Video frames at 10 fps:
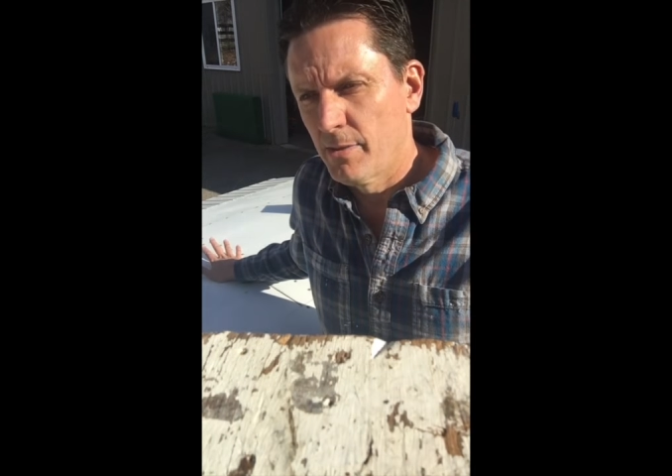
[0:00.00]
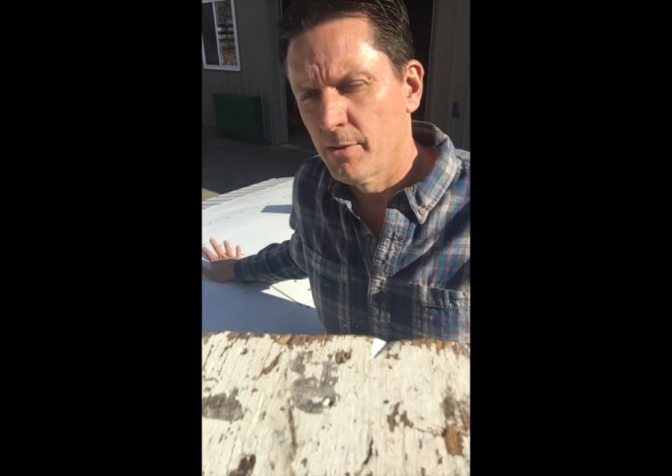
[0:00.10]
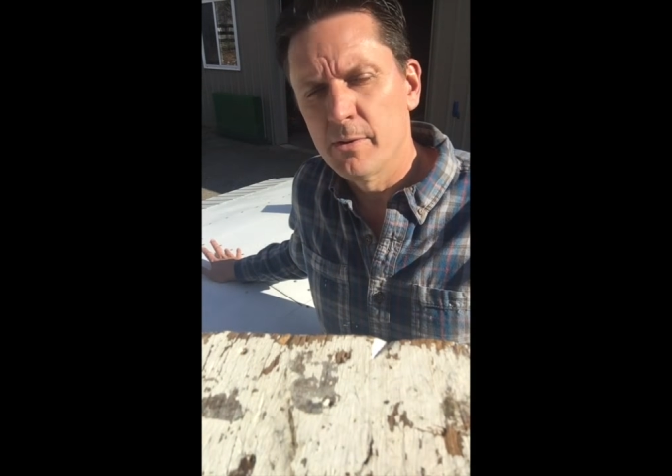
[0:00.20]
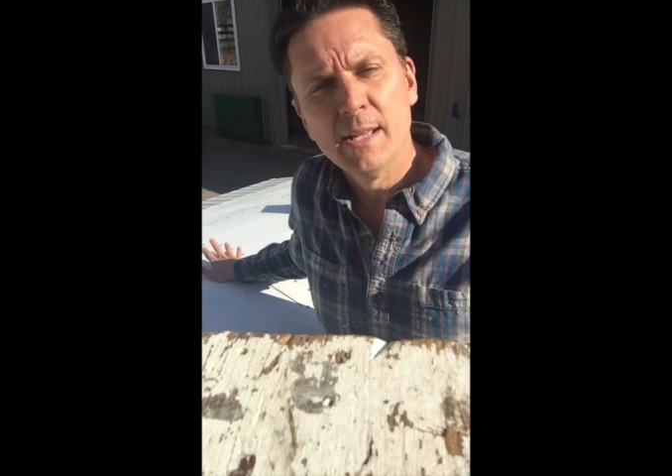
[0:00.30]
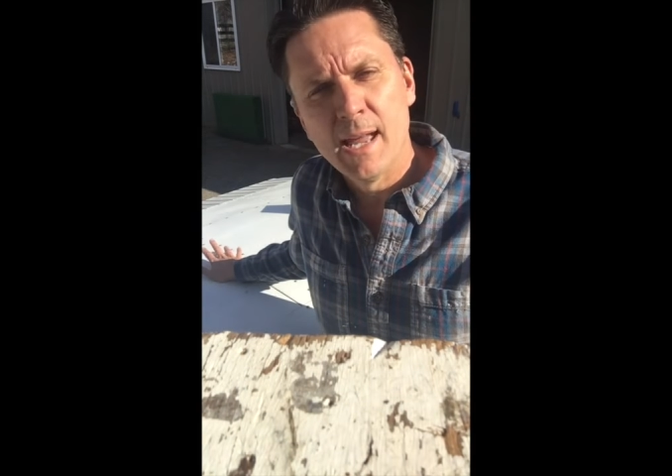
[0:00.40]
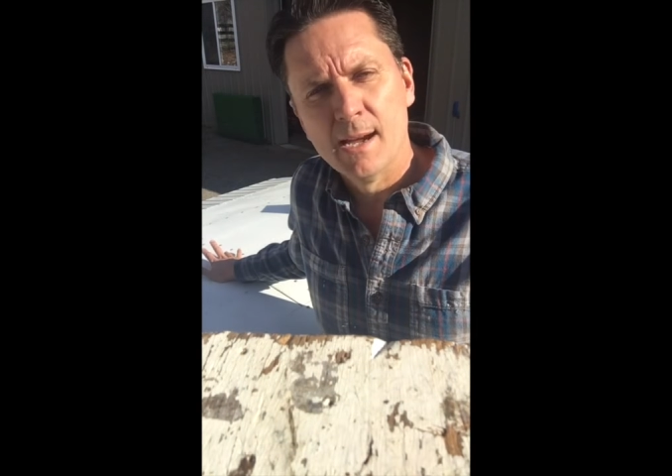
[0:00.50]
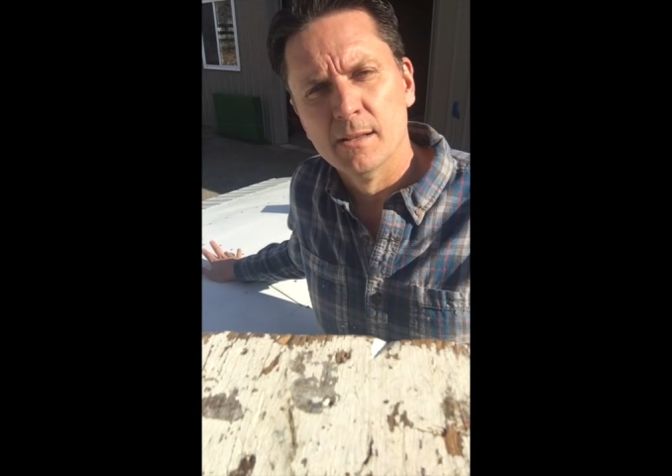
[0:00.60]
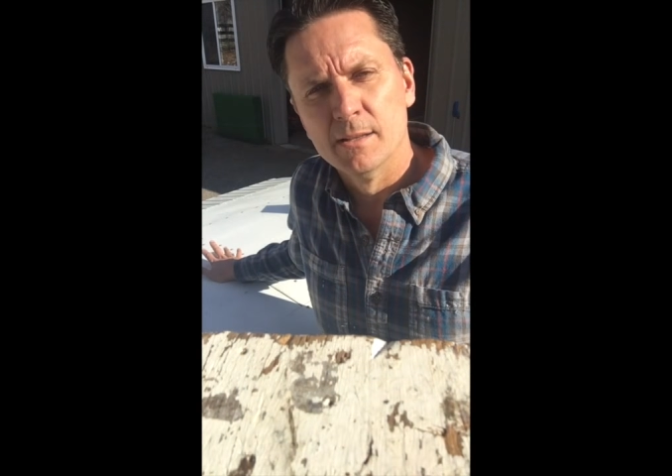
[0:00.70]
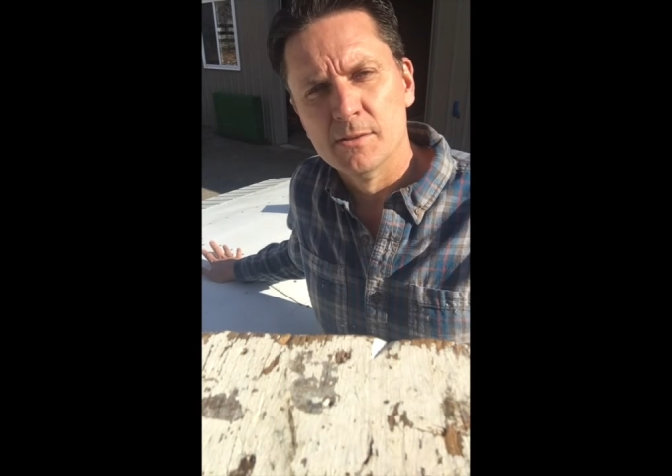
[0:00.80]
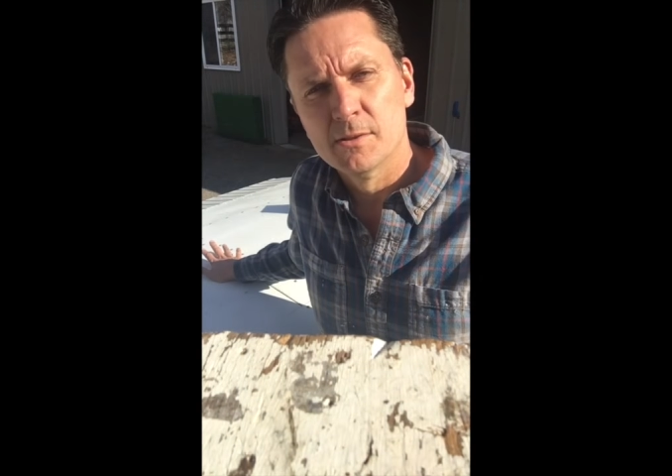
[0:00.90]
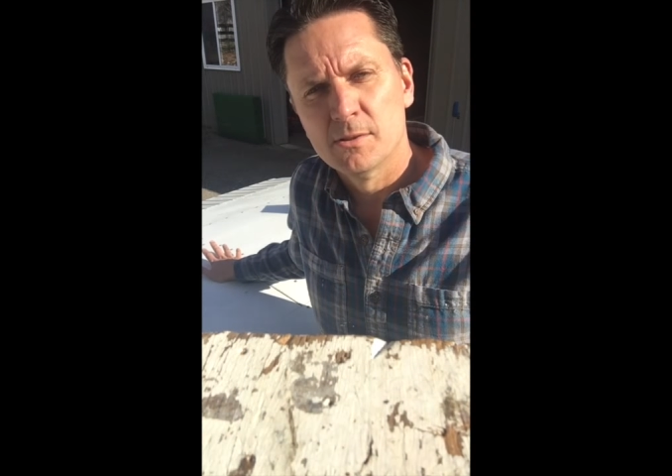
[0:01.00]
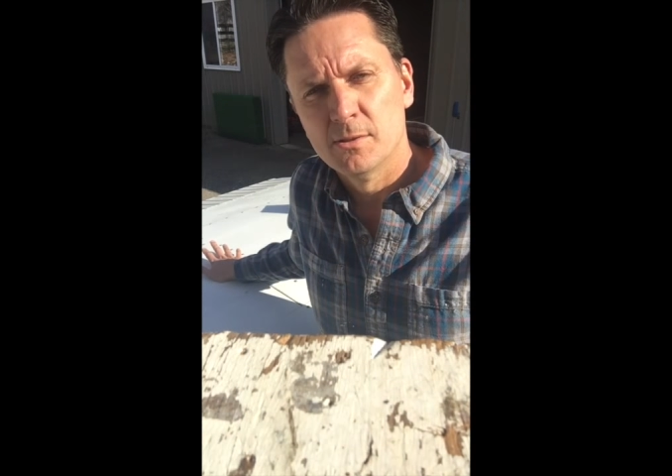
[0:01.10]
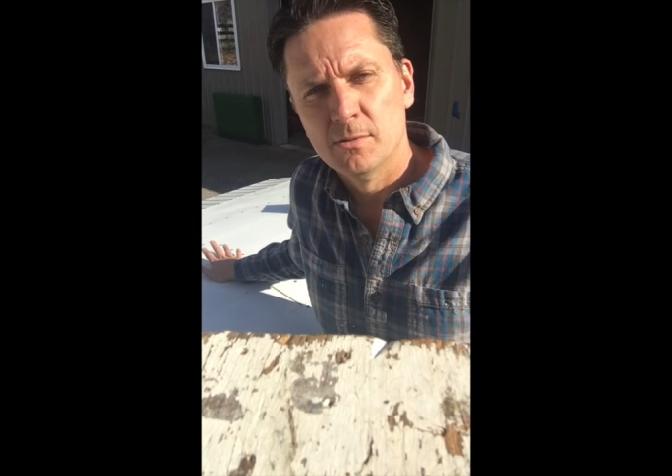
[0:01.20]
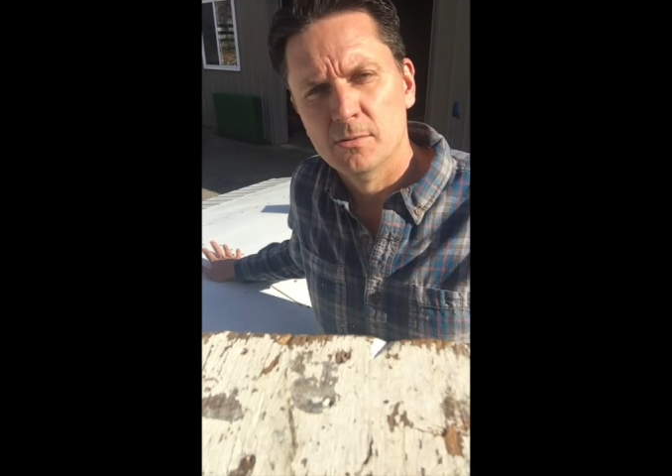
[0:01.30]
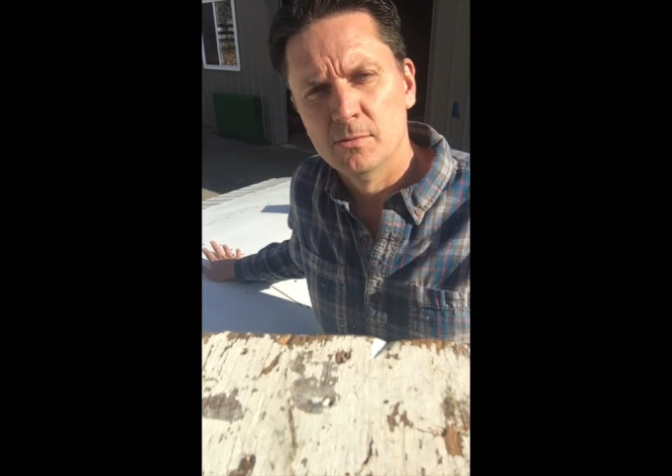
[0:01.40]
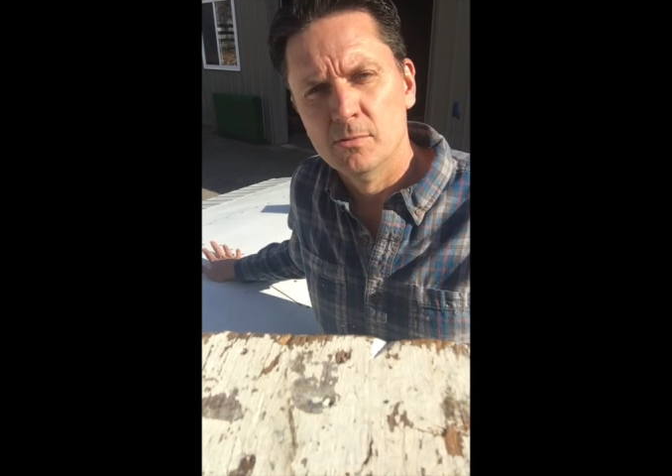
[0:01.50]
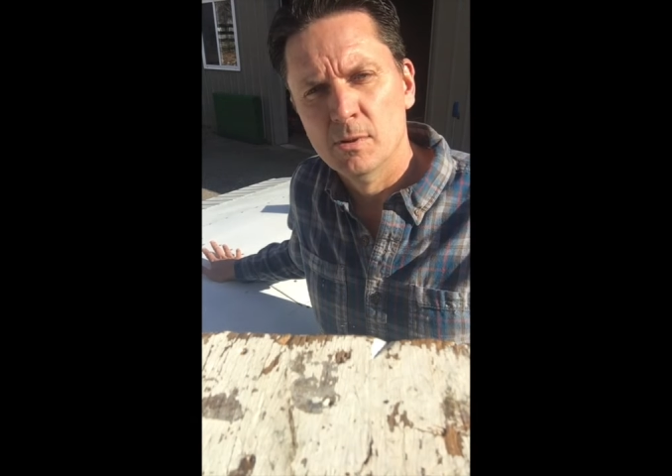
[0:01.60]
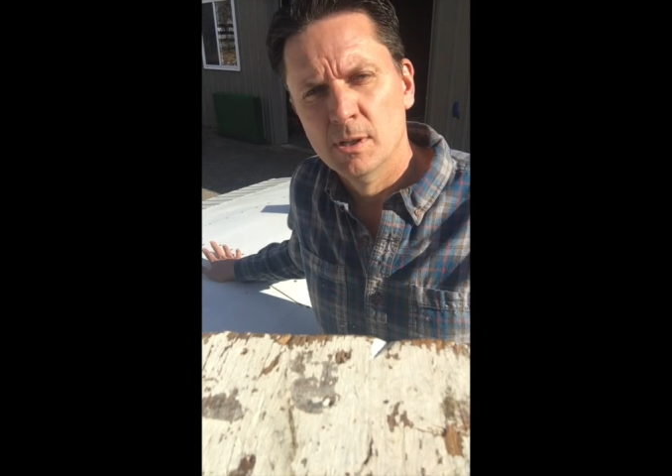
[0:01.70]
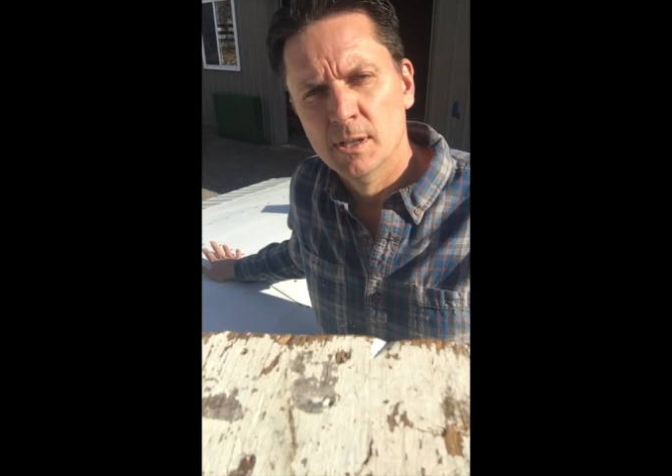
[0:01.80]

30 gallons to